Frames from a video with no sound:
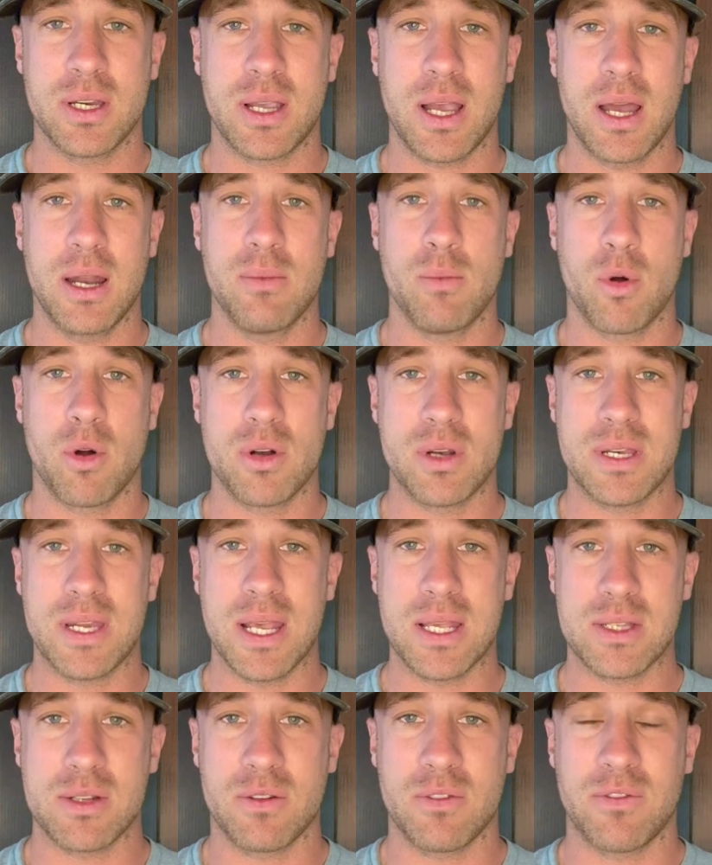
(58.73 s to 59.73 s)
kind of more
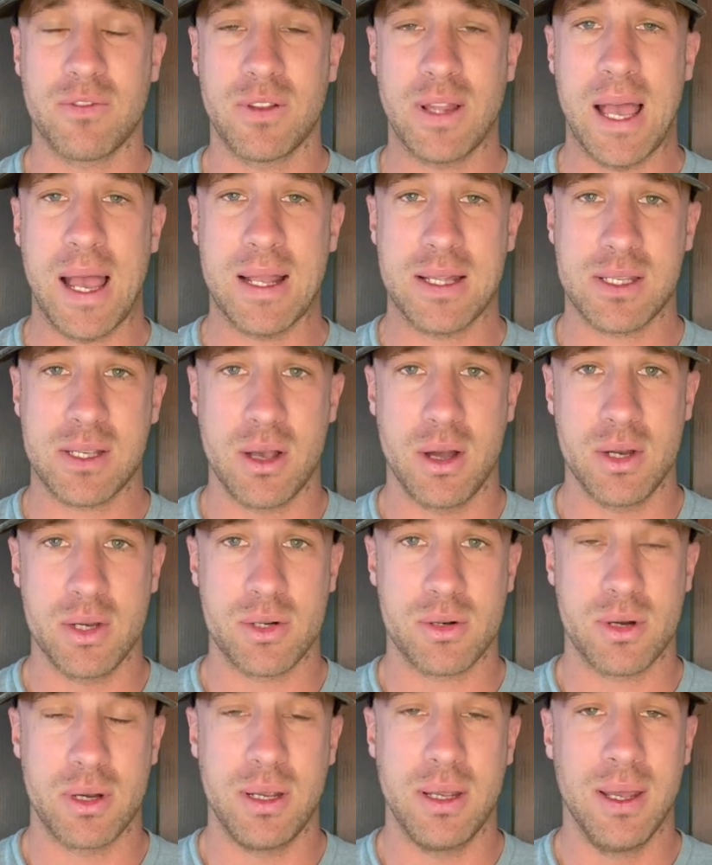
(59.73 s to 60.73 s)
desert flats
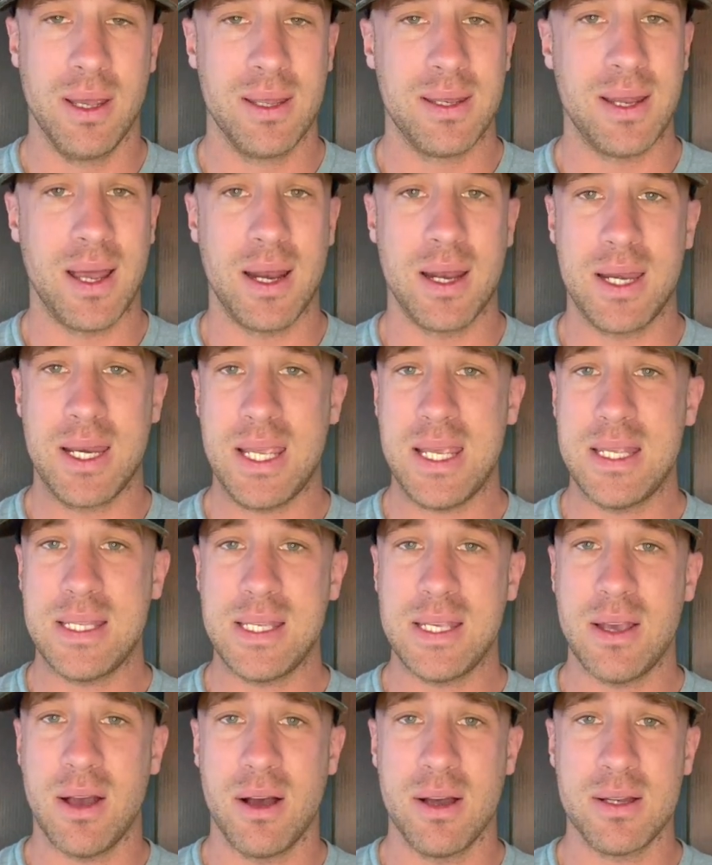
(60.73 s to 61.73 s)
country. Not an
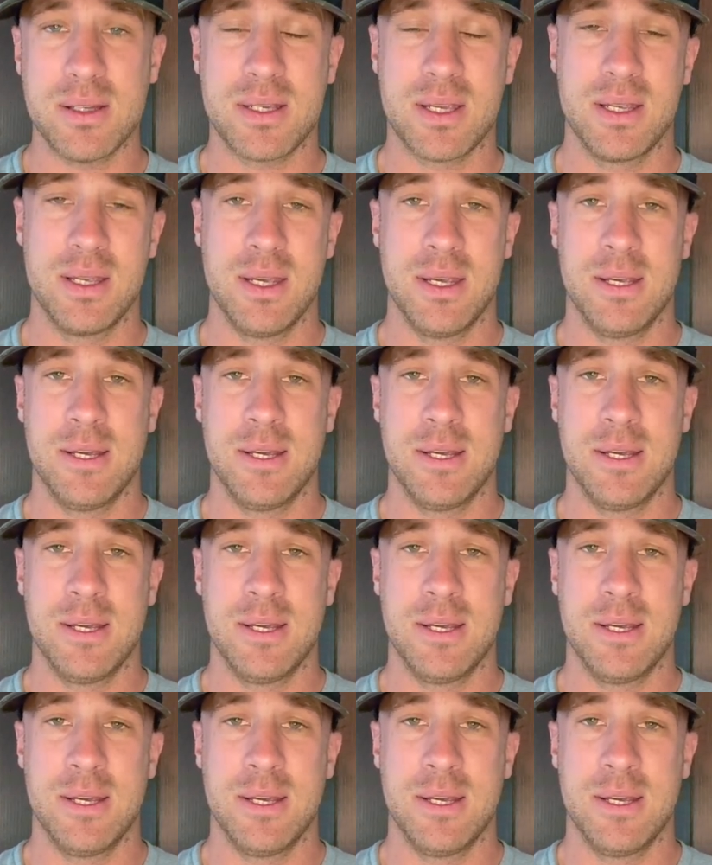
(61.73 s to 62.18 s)
easy hunt.